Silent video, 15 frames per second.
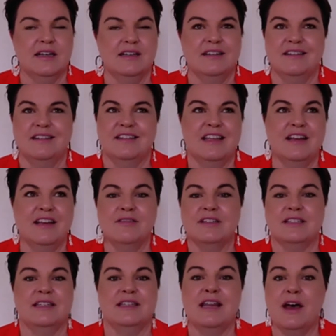there is
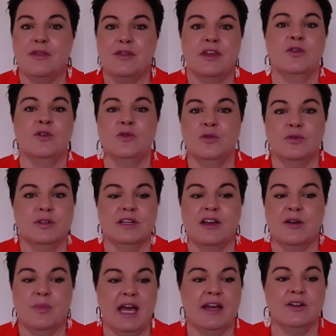nothing good
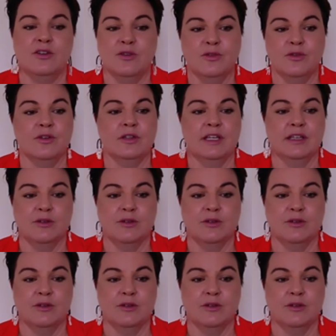about Googling